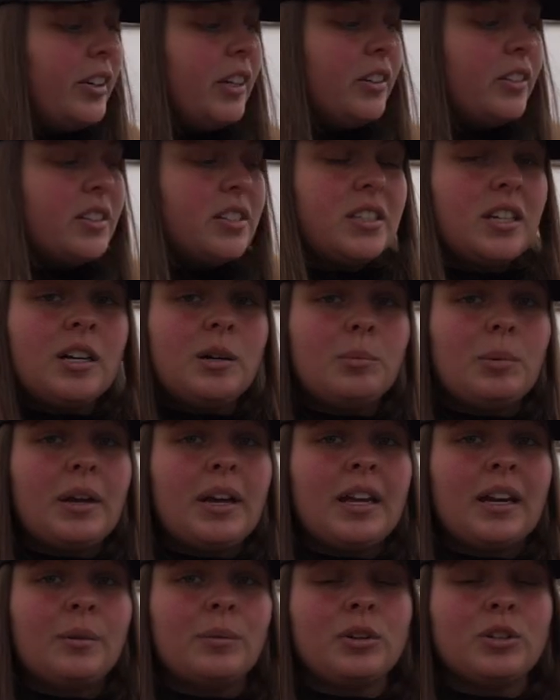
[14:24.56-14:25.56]
all this up,
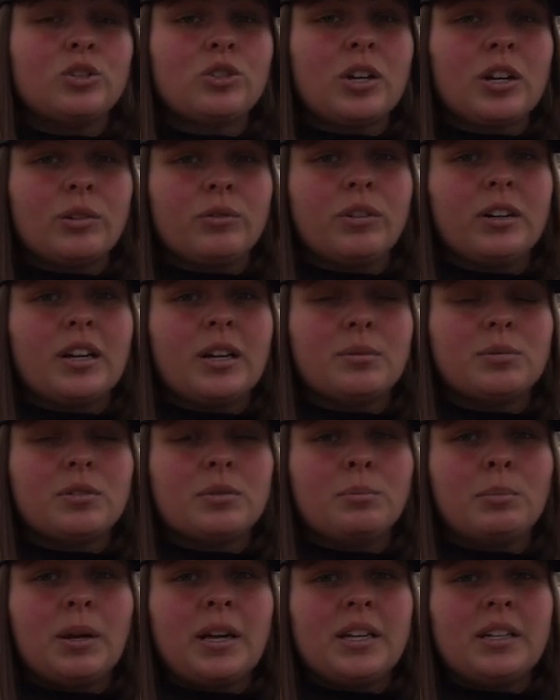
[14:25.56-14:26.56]
and I'm going to try to rig up
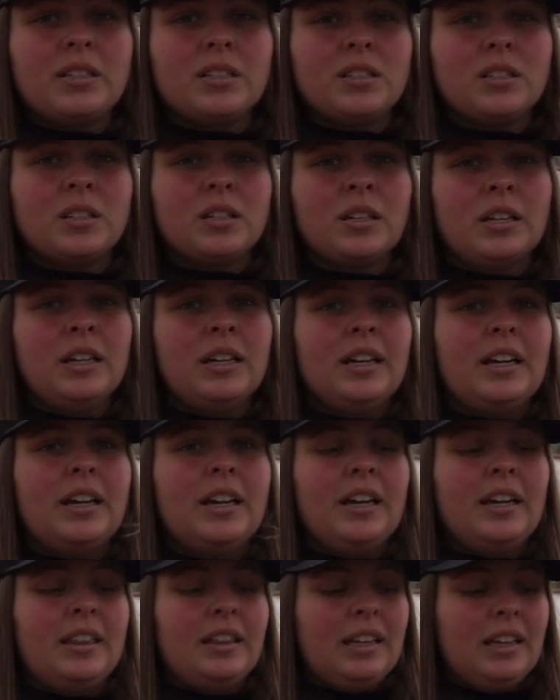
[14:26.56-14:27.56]
some baits.
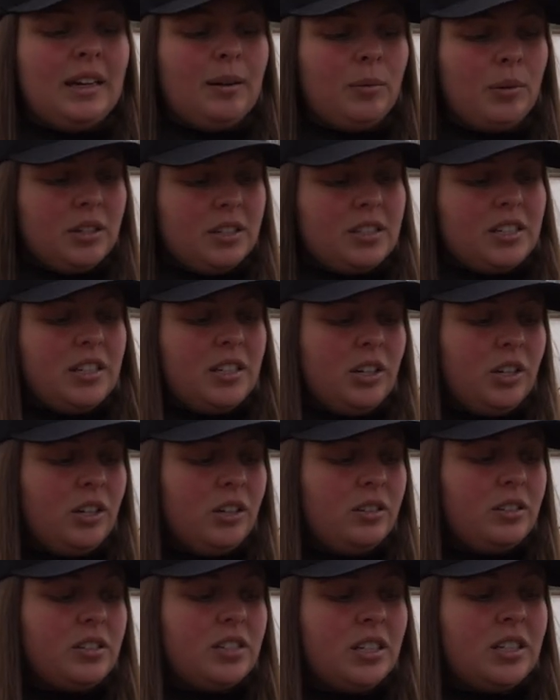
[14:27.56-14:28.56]
And then I'm going
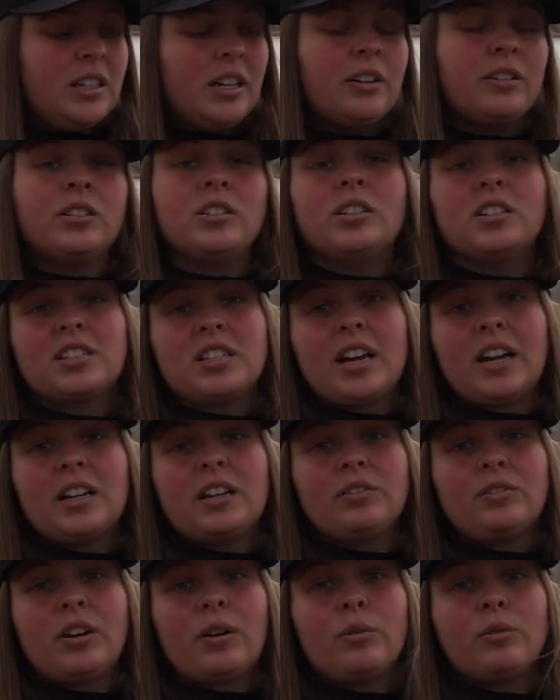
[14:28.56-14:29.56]
to sit down and decide
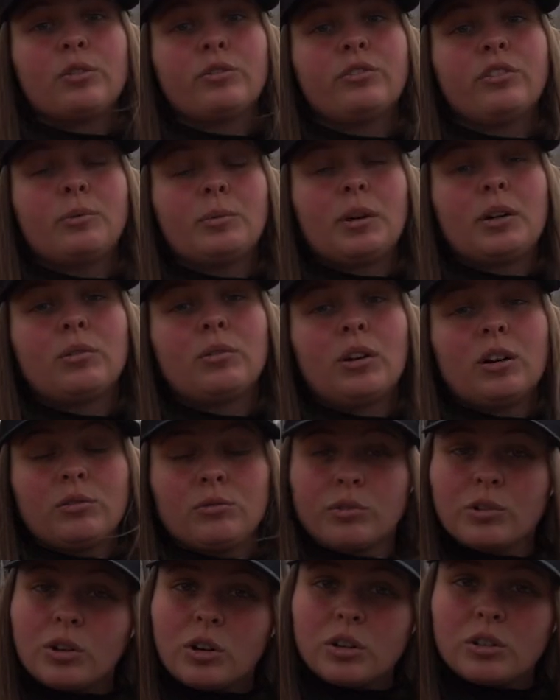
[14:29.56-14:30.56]
if I want to film a Rod
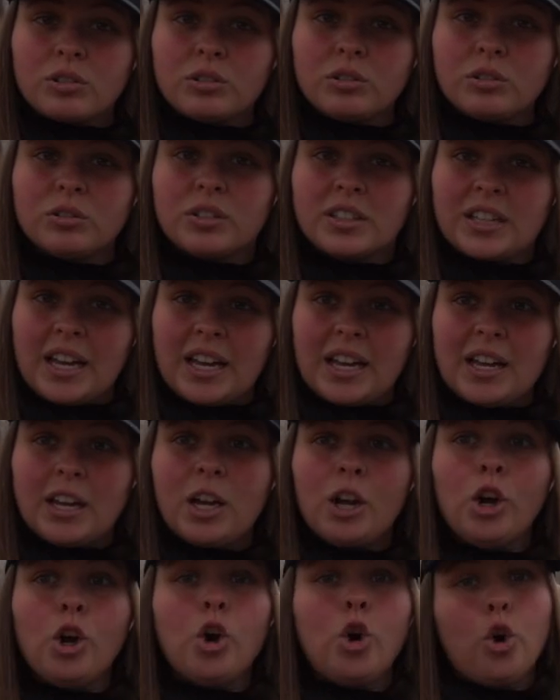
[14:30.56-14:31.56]
and Reel Arsenal today
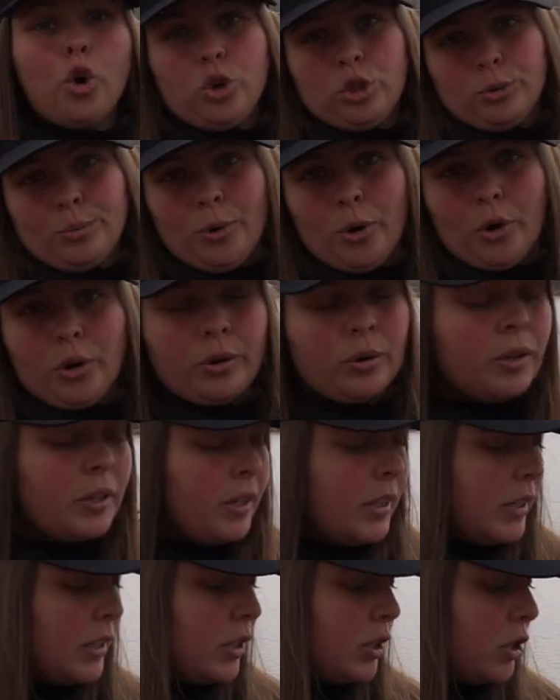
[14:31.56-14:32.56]
or tomorrow.
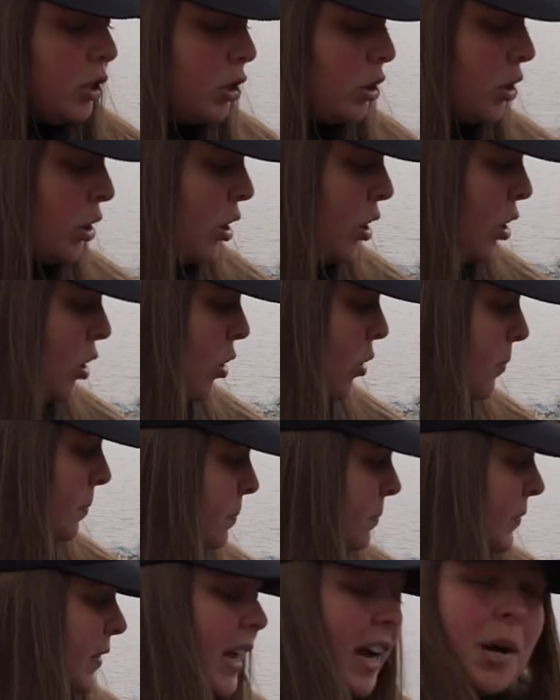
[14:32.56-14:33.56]
So,
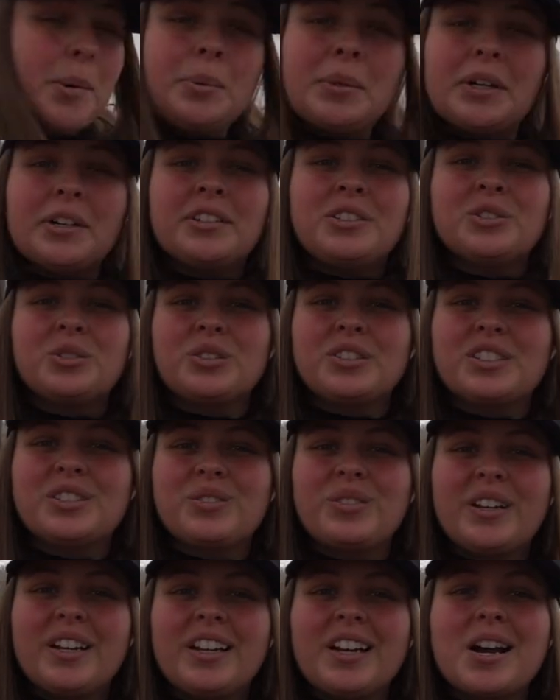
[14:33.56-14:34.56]
I hope y'all enjoyed this
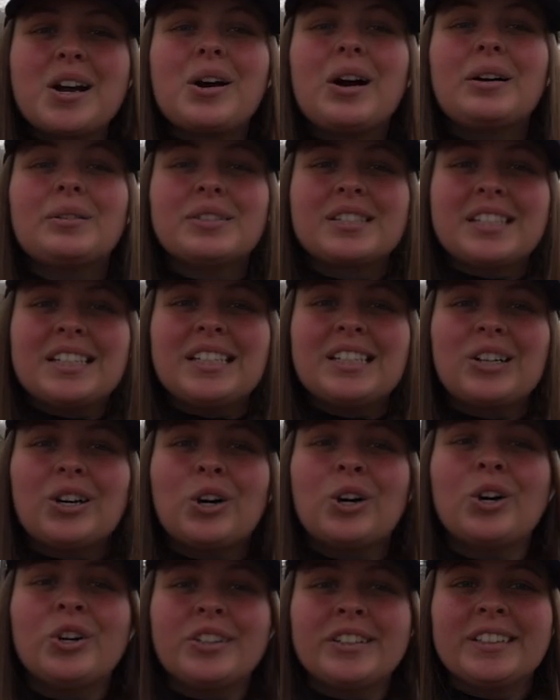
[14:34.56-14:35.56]
video. I will see
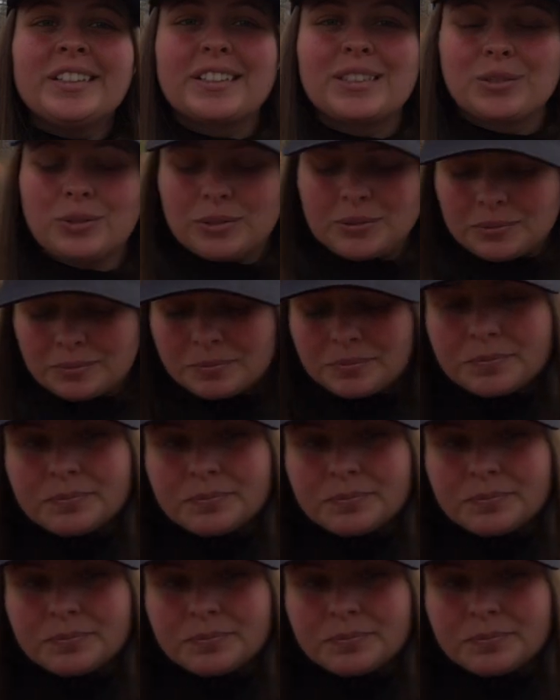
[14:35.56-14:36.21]
y'all on the next one.